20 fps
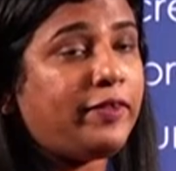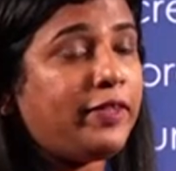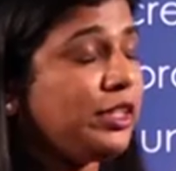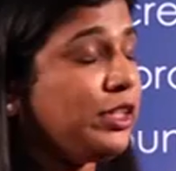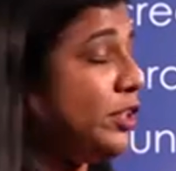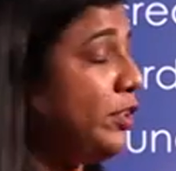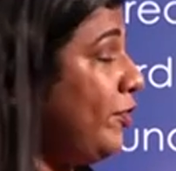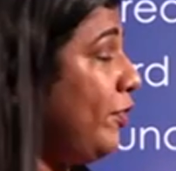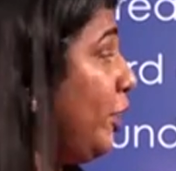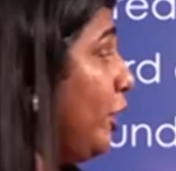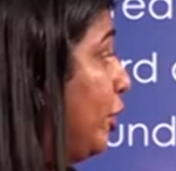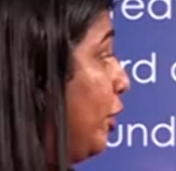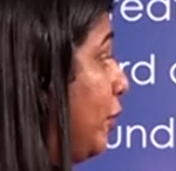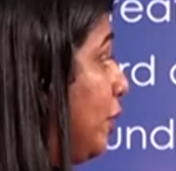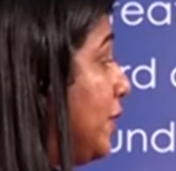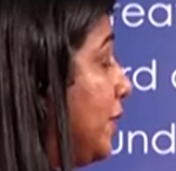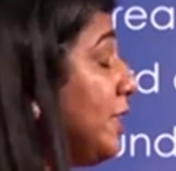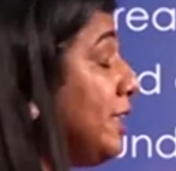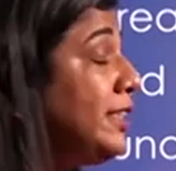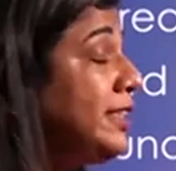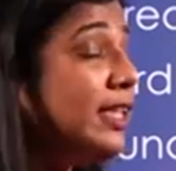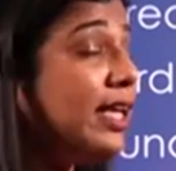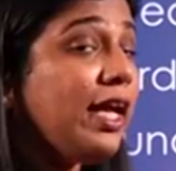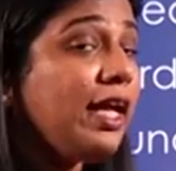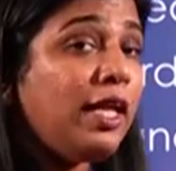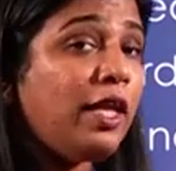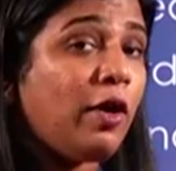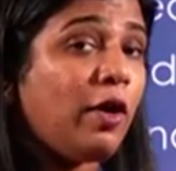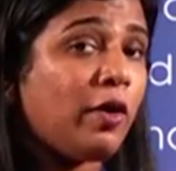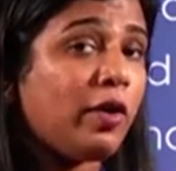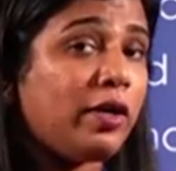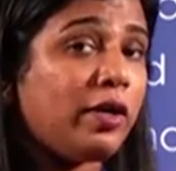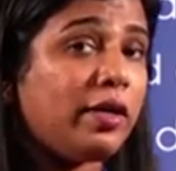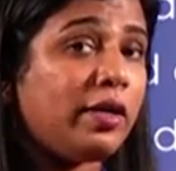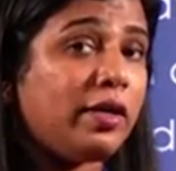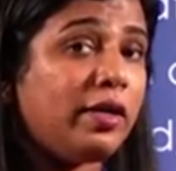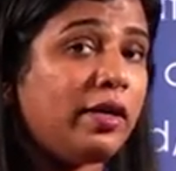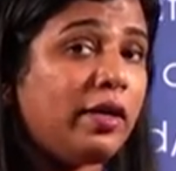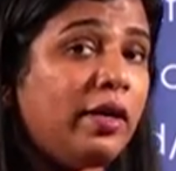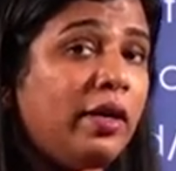feature we use is dialogue.
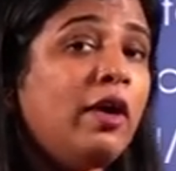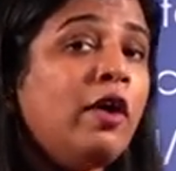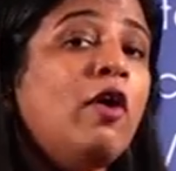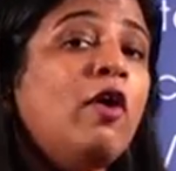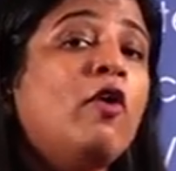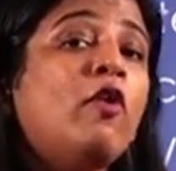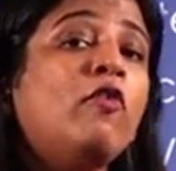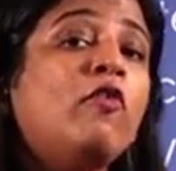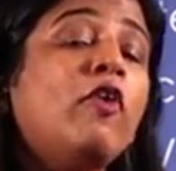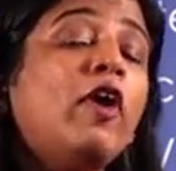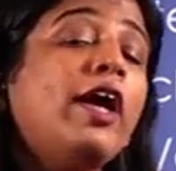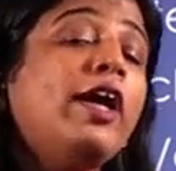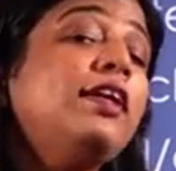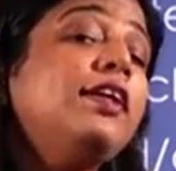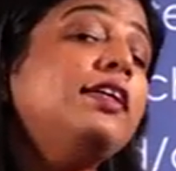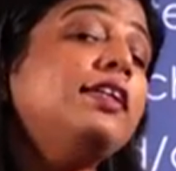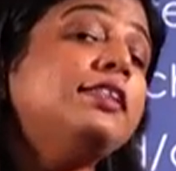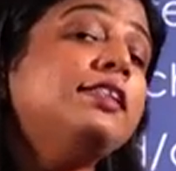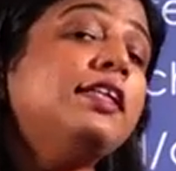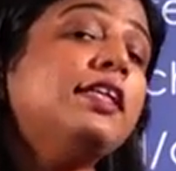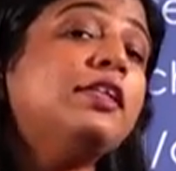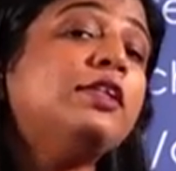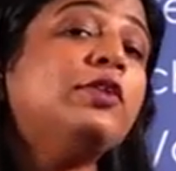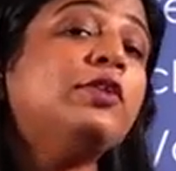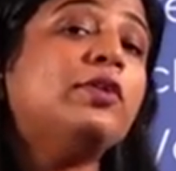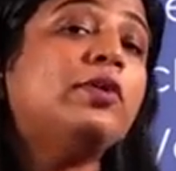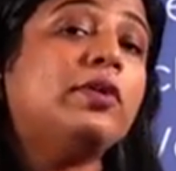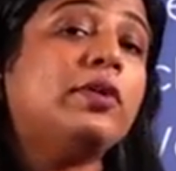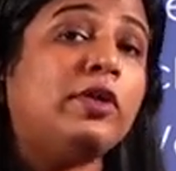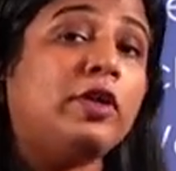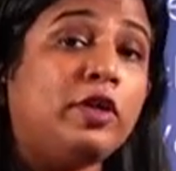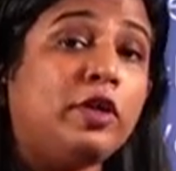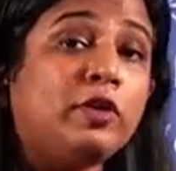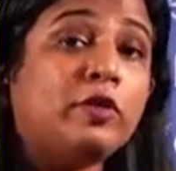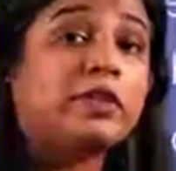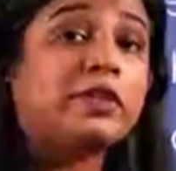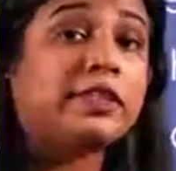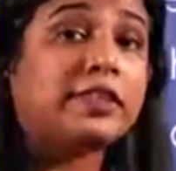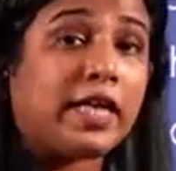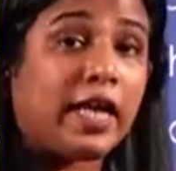Writers tend to
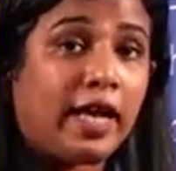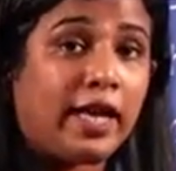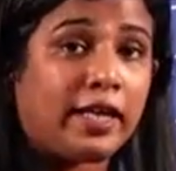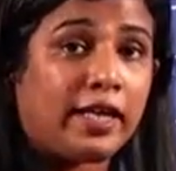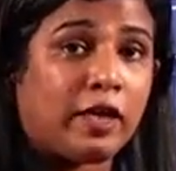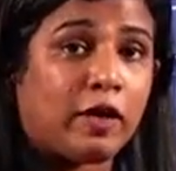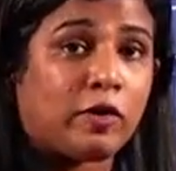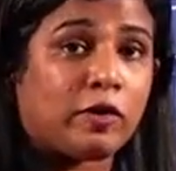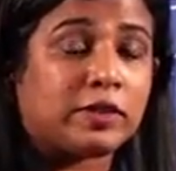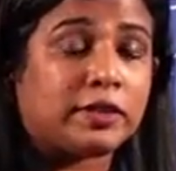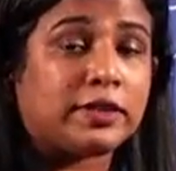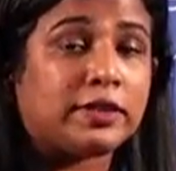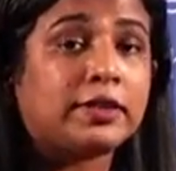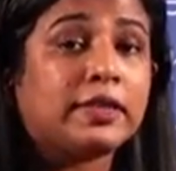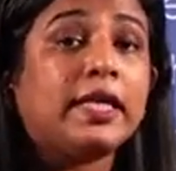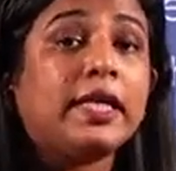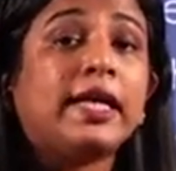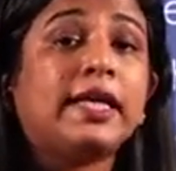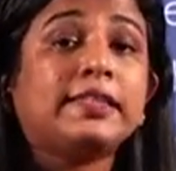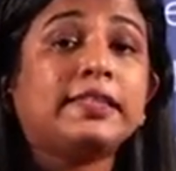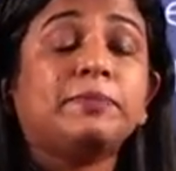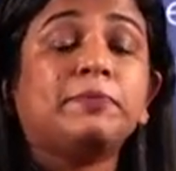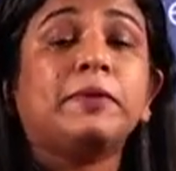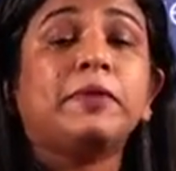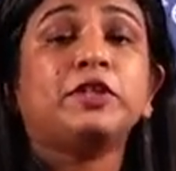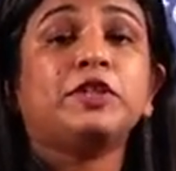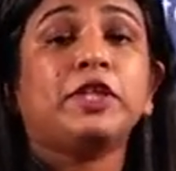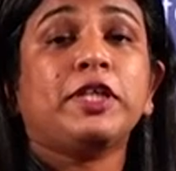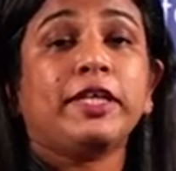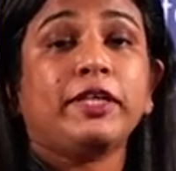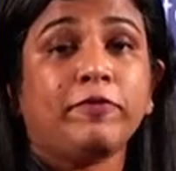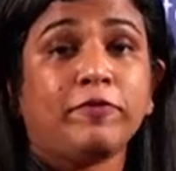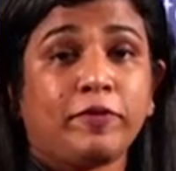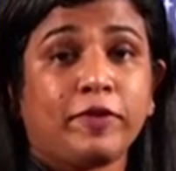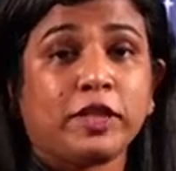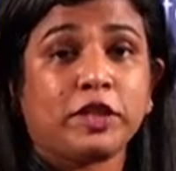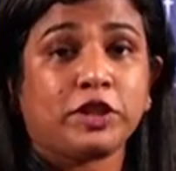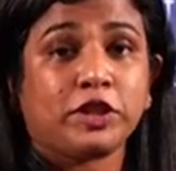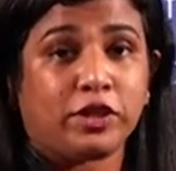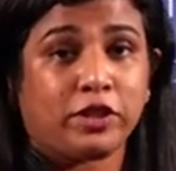use dialogues, especially in
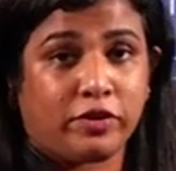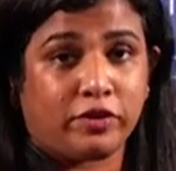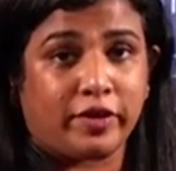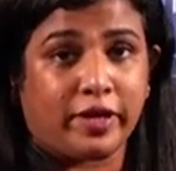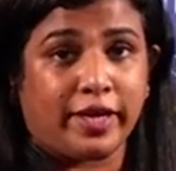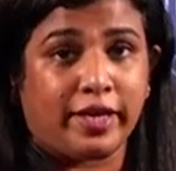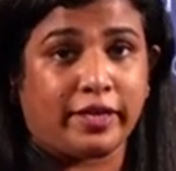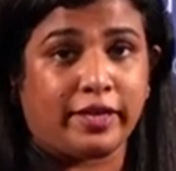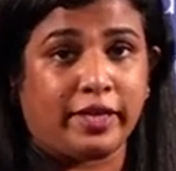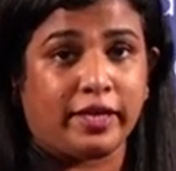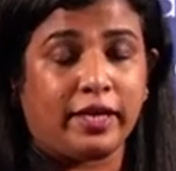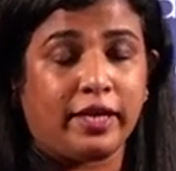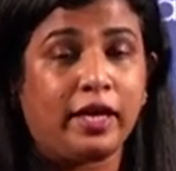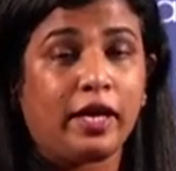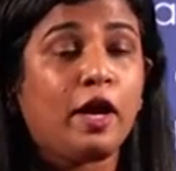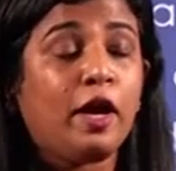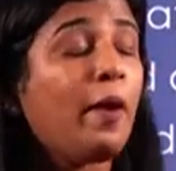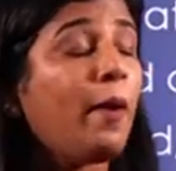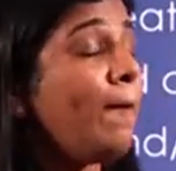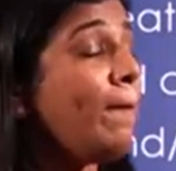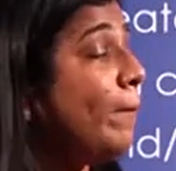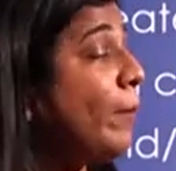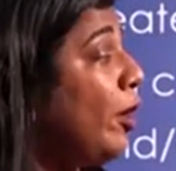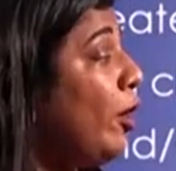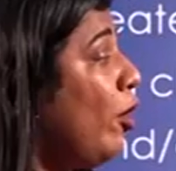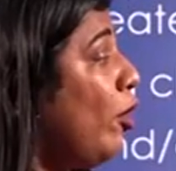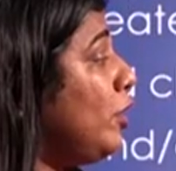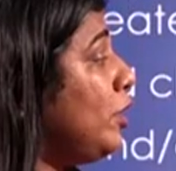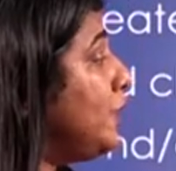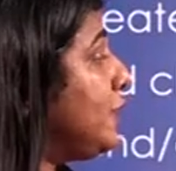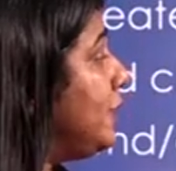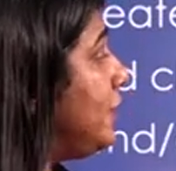fiction writing, because